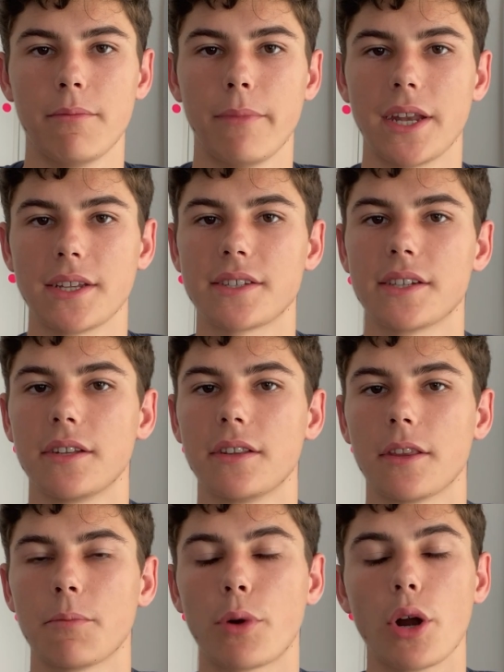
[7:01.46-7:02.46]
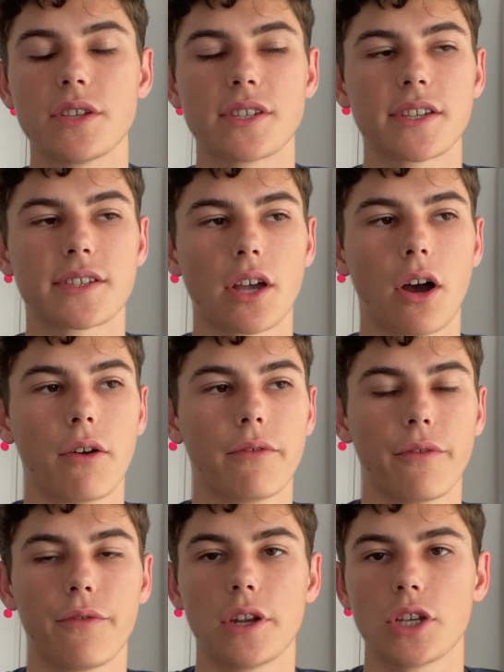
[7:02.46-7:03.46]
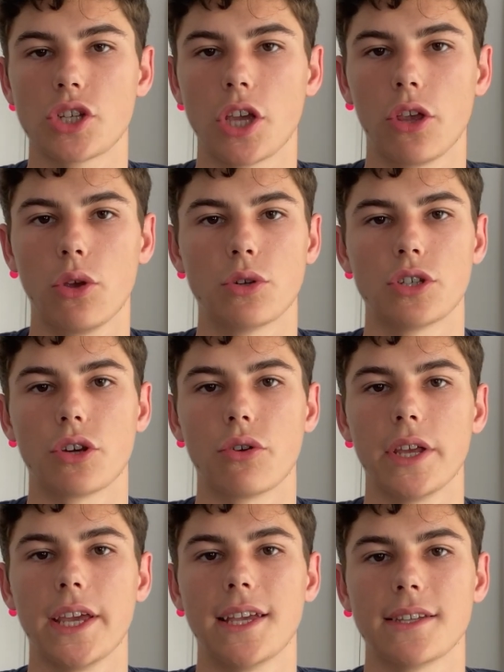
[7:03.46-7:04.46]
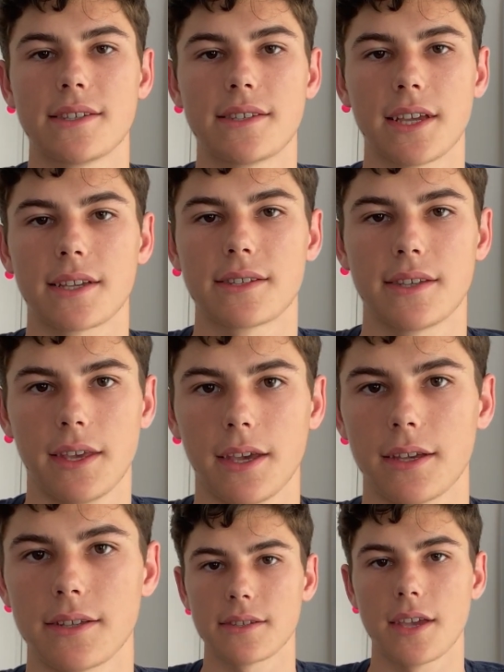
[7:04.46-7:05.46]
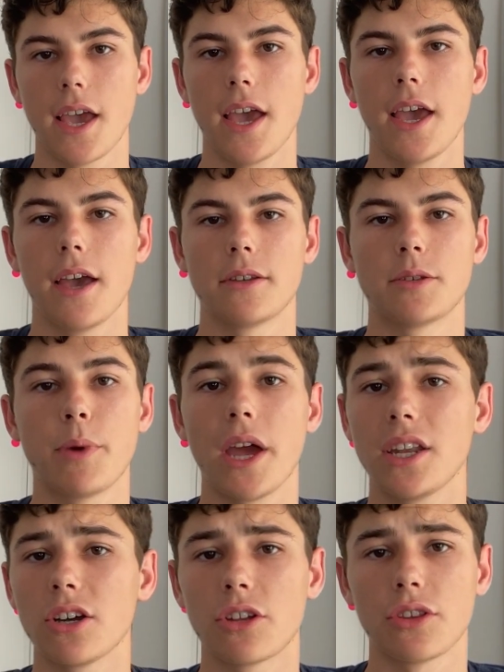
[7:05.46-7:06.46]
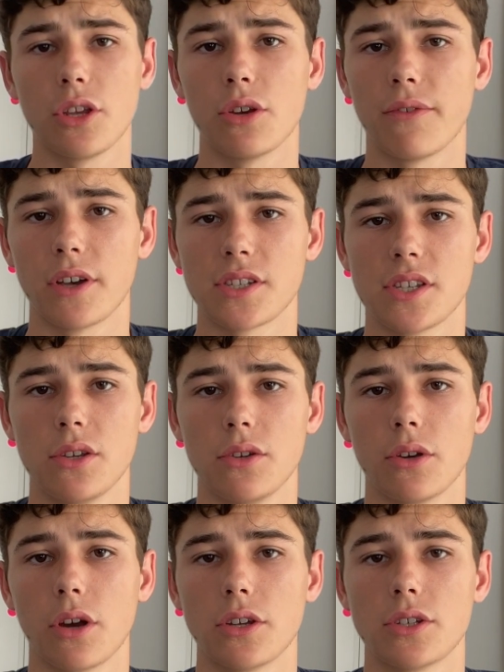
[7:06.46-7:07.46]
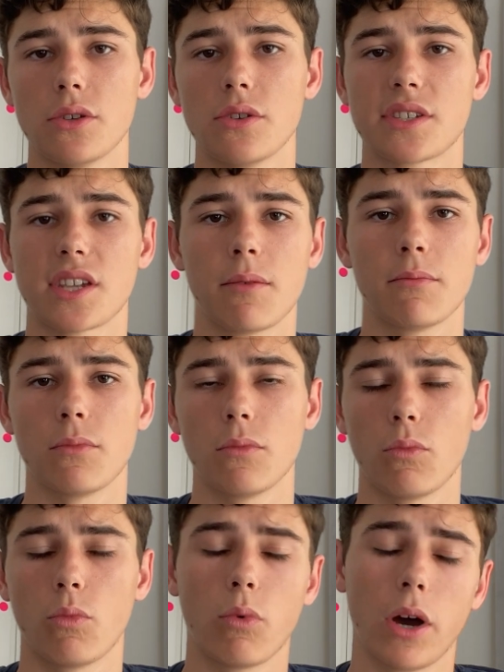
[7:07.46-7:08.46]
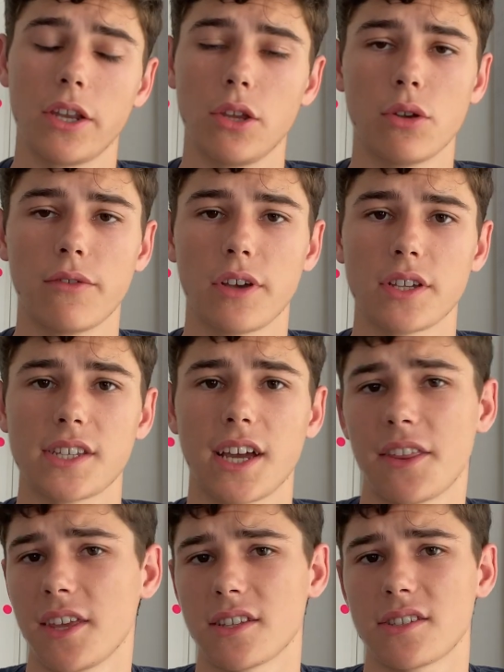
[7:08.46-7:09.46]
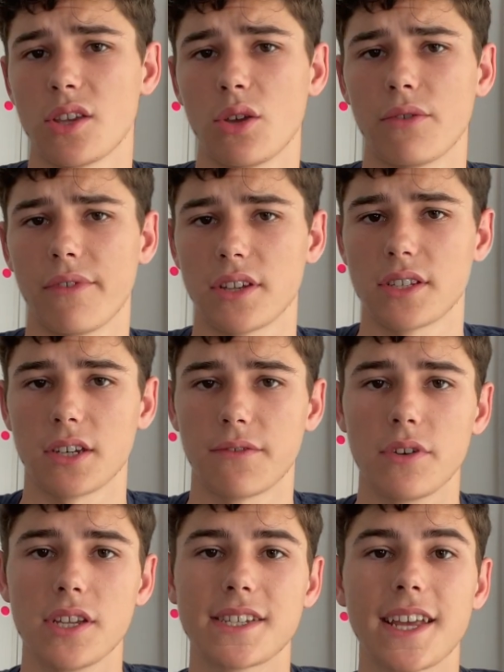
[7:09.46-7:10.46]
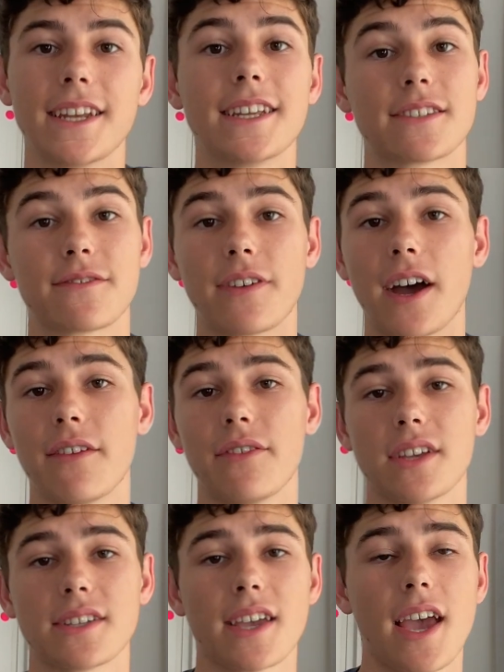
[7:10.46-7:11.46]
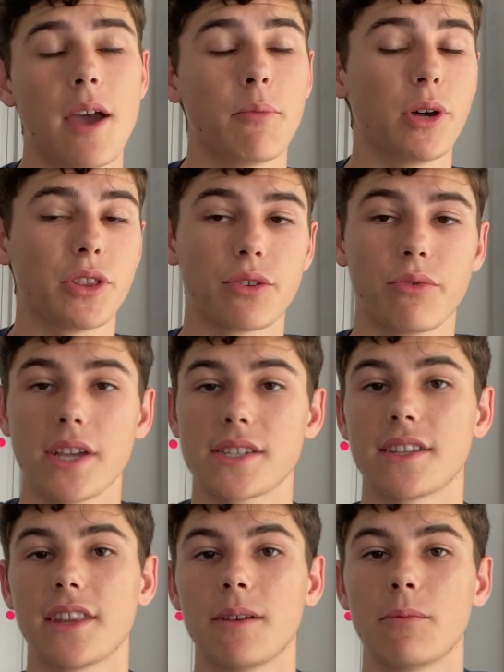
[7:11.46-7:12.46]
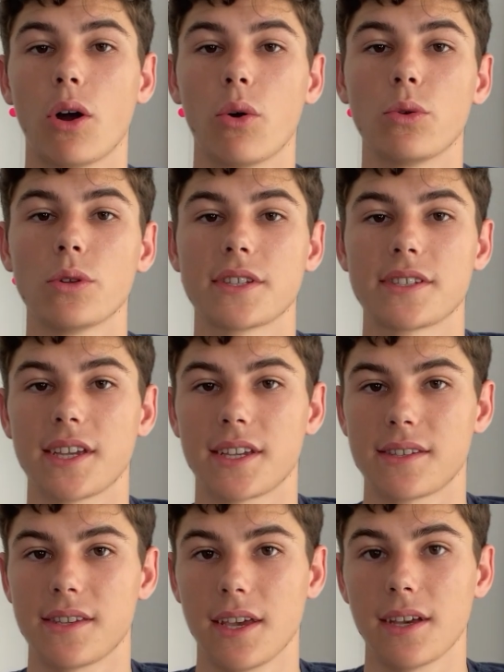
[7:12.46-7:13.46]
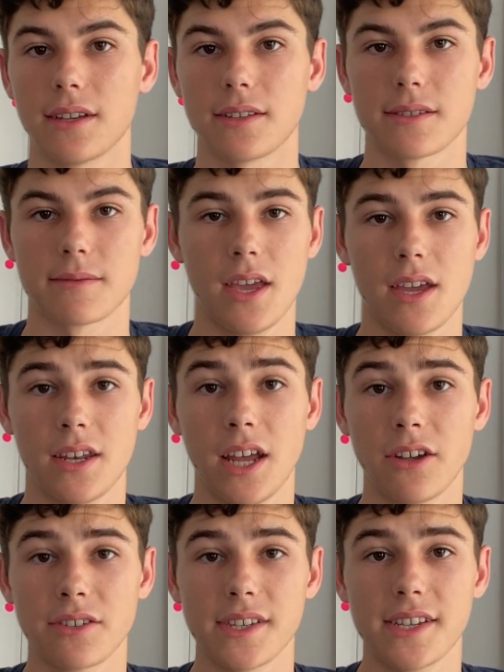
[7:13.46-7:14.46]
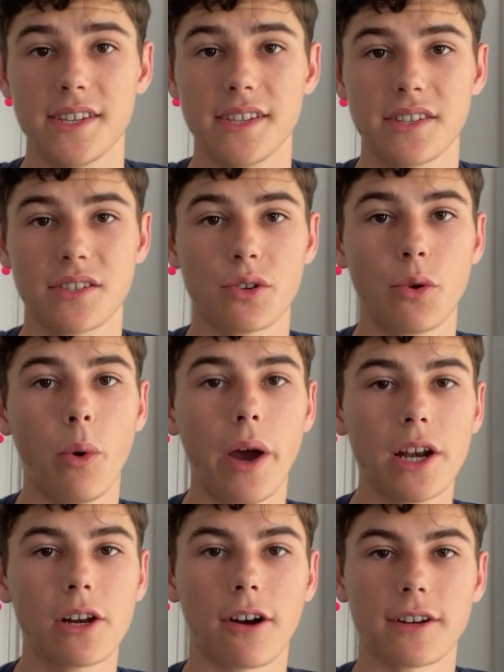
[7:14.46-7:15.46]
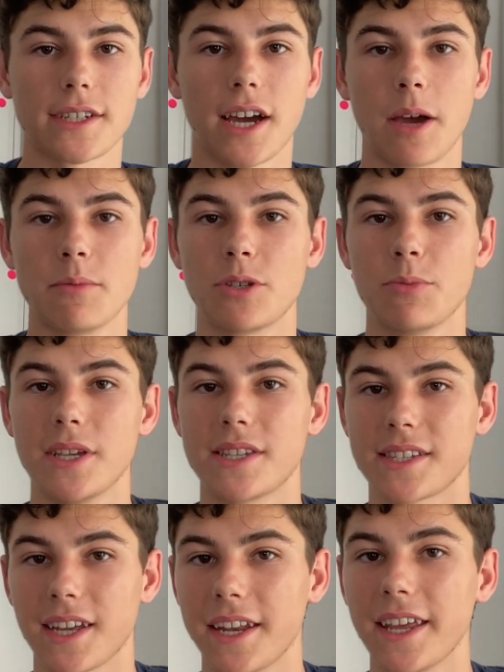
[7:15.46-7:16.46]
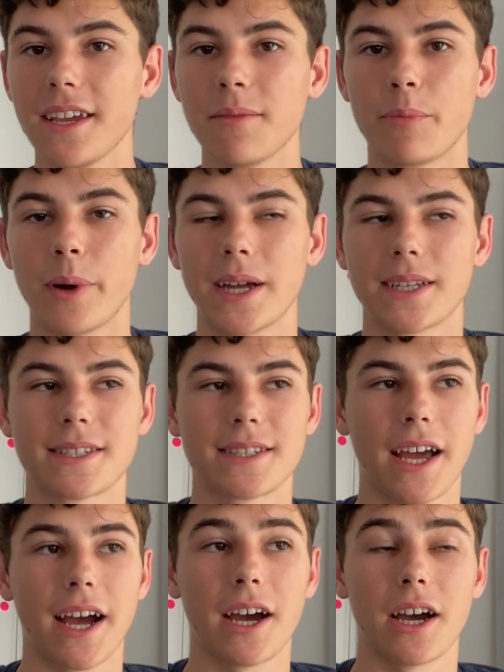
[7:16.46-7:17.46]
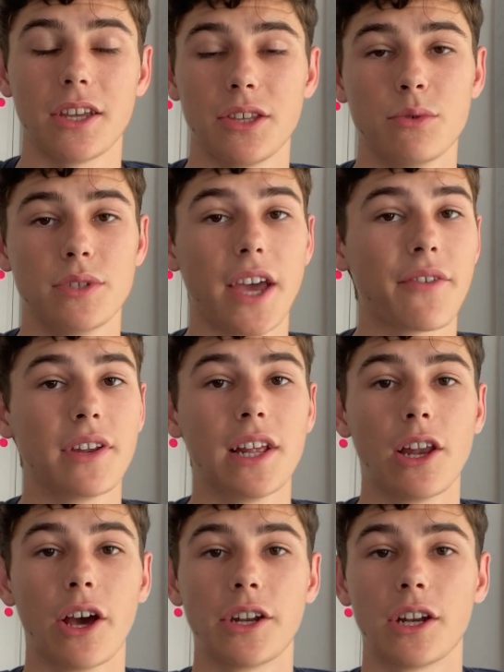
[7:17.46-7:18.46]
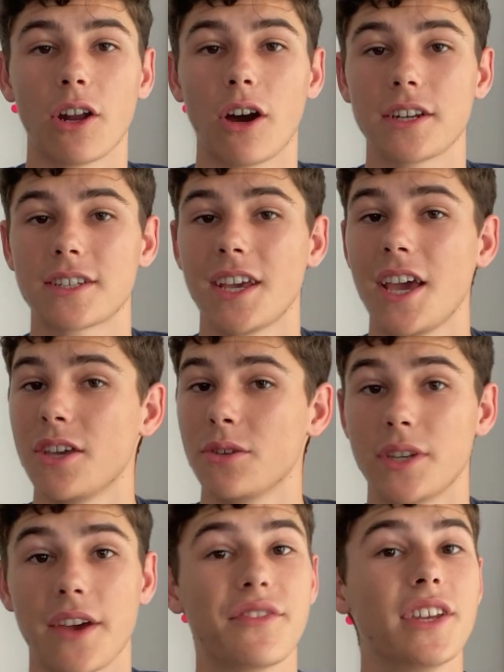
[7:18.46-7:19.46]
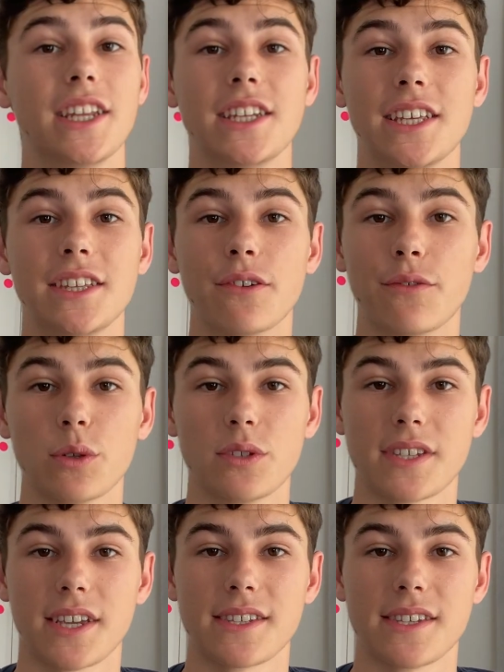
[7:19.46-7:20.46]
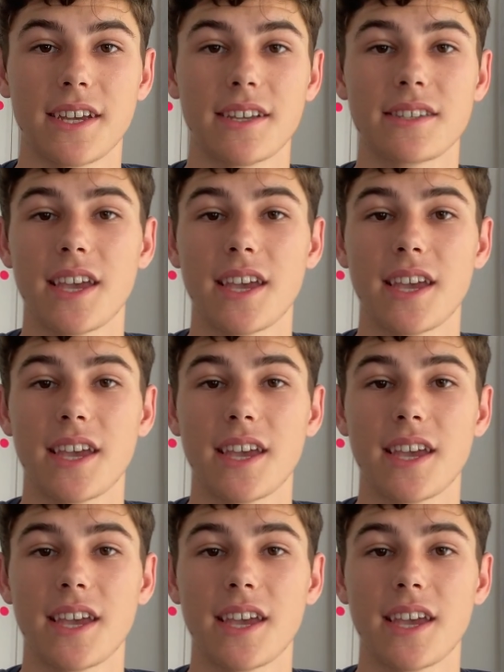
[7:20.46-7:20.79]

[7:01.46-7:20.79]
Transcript: medicine, the process of finishing your degree is six years. Depending on the university you go to, some one university, I think it's the University of Free State, it's five years, but the rest of them are all six years. Now, six years is quite a long time to be studying, but uh, you definitely learn a lot. You definitely need the full six years.